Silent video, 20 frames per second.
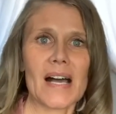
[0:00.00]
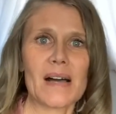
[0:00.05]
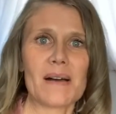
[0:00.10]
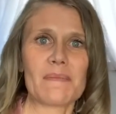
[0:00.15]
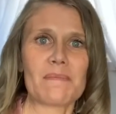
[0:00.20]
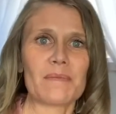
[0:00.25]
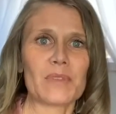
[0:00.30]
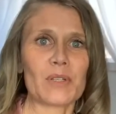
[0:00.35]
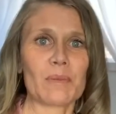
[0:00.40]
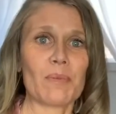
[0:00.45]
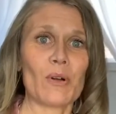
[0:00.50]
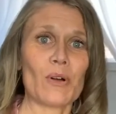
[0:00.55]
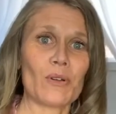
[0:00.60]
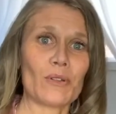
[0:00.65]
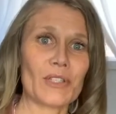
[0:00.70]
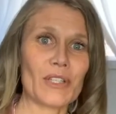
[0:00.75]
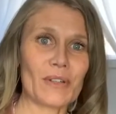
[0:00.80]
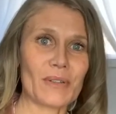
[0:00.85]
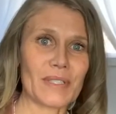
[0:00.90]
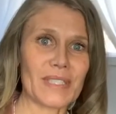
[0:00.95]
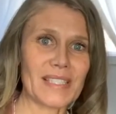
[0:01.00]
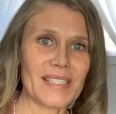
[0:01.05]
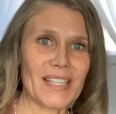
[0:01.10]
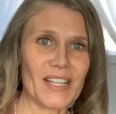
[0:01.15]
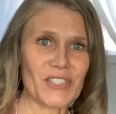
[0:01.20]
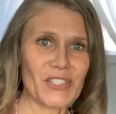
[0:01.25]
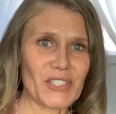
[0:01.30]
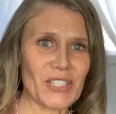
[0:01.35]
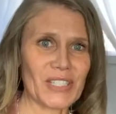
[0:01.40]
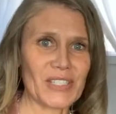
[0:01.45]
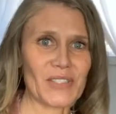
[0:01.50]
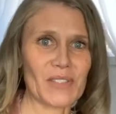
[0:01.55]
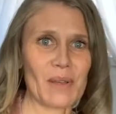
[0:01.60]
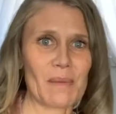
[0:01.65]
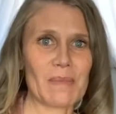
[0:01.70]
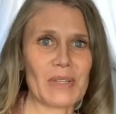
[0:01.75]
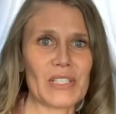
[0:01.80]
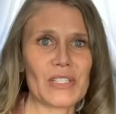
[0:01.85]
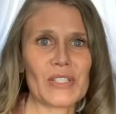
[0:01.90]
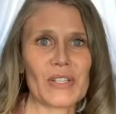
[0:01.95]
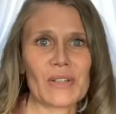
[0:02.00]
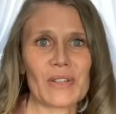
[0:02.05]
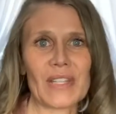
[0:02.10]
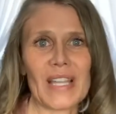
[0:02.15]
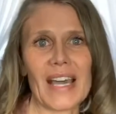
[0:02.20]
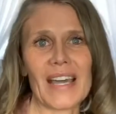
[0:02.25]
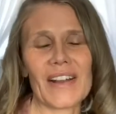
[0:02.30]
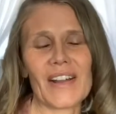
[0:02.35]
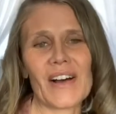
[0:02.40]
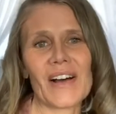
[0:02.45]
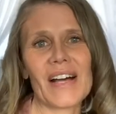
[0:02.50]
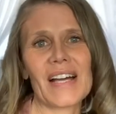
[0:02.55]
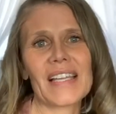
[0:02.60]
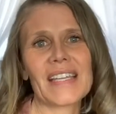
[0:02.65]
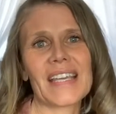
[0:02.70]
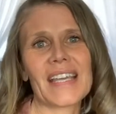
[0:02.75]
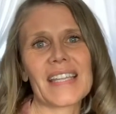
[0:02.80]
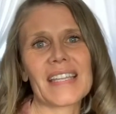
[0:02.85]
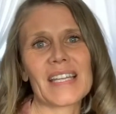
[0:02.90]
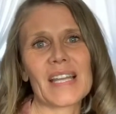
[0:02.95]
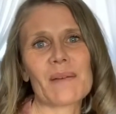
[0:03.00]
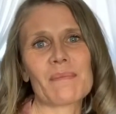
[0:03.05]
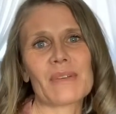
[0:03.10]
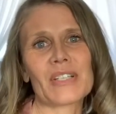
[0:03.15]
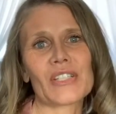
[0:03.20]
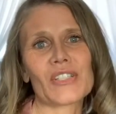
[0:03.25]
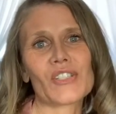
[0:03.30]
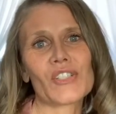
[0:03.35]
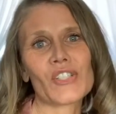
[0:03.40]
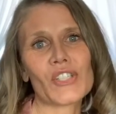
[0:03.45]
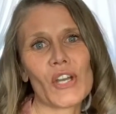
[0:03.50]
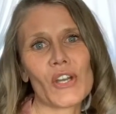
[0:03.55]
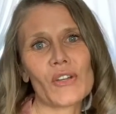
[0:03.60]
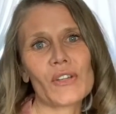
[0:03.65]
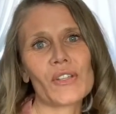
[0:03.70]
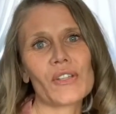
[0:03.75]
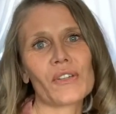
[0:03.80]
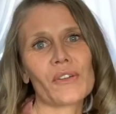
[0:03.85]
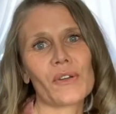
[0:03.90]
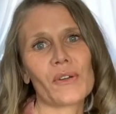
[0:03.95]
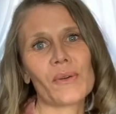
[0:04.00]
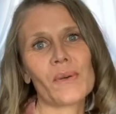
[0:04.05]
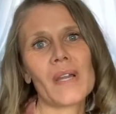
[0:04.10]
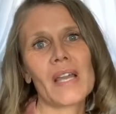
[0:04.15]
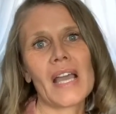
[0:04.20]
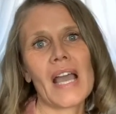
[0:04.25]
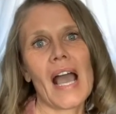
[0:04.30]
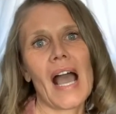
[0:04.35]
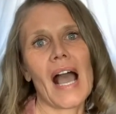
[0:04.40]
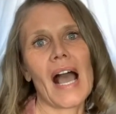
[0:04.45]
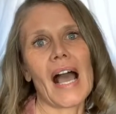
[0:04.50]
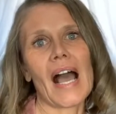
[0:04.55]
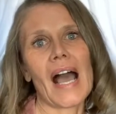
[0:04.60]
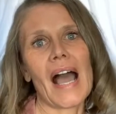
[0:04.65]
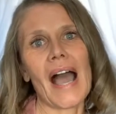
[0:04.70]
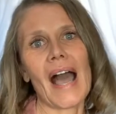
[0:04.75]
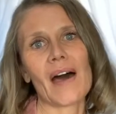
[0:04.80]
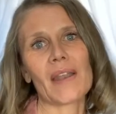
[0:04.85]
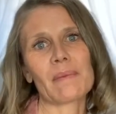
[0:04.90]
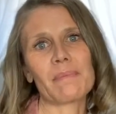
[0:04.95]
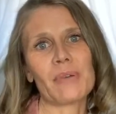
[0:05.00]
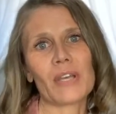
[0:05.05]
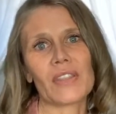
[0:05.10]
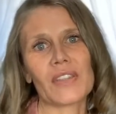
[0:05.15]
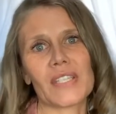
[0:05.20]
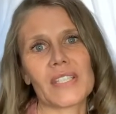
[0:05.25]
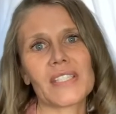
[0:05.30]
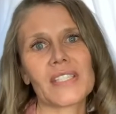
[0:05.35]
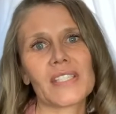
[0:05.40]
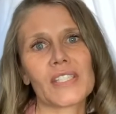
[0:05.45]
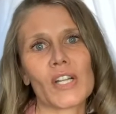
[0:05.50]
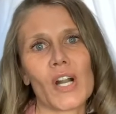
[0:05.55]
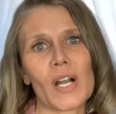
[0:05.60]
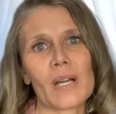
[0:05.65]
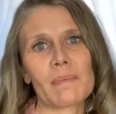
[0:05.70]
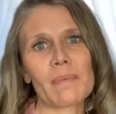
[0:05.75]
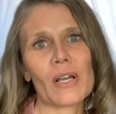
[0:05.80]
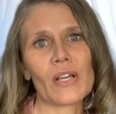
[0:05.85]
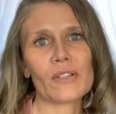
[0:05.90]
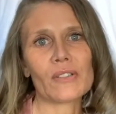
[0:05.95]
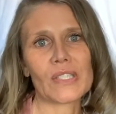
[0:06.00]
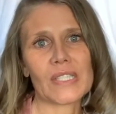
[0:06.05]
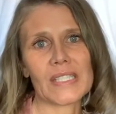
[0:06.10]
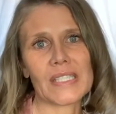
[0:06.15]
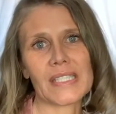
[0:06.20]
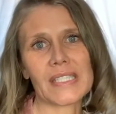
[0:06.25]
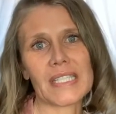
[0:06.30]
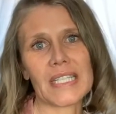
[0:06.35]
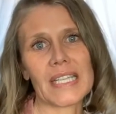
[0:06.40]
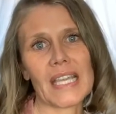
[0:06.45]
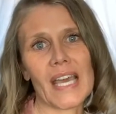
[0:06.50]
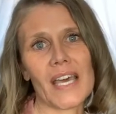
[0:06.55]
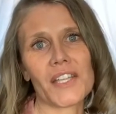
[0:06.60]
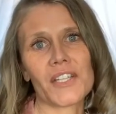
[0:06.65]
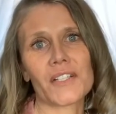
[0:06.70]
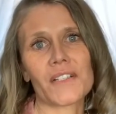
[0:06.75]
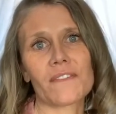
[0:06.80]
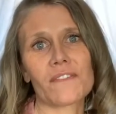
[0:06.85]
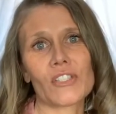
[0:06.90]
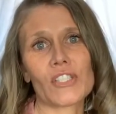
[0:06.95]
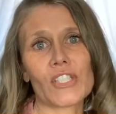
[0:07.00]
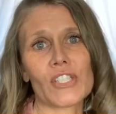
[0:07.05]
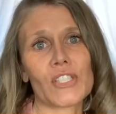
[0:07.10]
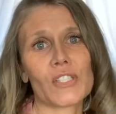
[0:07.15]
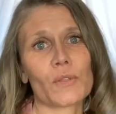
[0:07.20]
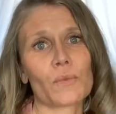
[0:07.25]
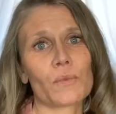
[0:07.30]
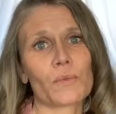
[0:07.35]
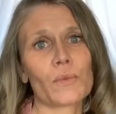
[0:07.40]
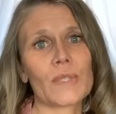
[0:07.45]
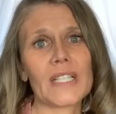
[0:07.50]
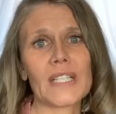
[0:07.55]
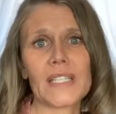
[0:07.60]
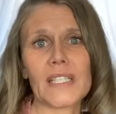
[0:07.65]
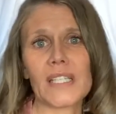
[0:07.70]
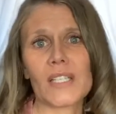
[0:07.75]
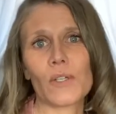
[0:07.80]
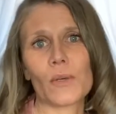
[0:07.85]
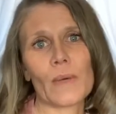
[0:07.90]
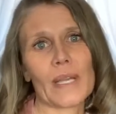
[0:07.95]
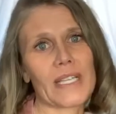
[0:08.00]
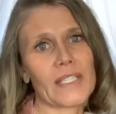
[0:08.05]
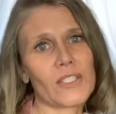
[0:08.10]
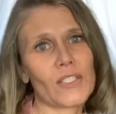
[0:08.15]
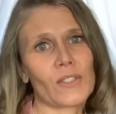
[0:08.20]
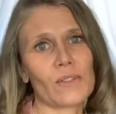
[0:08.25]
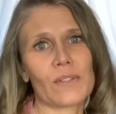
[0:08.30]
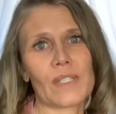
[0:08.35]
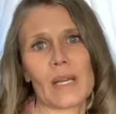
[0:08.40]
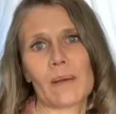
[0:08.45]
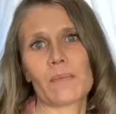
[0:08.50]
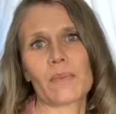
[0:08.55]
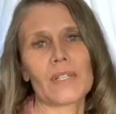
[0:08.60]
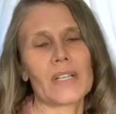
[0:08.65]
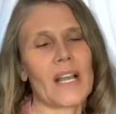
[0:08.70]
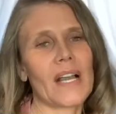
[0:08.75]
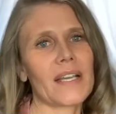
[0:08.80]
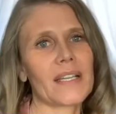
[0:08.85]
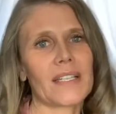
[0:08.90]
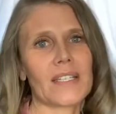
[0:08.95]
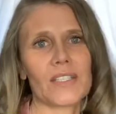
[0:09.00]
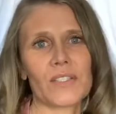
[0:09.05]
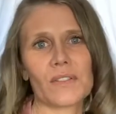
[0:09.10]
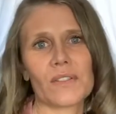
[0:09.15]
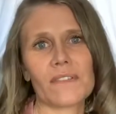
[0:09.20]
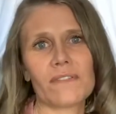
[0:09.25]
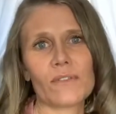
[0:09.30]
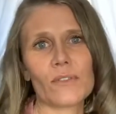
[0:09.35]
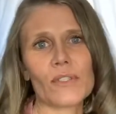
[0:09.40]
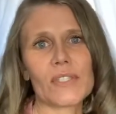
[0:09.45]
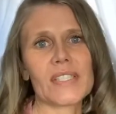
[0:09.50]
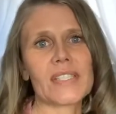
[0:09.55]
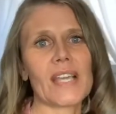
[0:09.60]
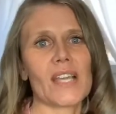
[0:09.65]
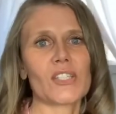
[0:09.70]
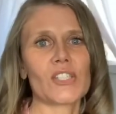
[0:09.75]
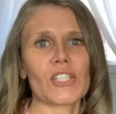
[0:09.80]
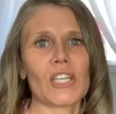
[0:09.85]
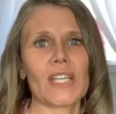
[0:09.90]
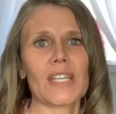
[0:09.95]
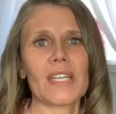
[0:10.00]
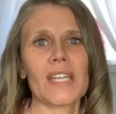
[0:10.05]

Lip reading: your pole yoga session. So I'm going to turn that on, and then I'm going to show you how to put these star poses together for just a really quick tune-up. We're not going to do a full session.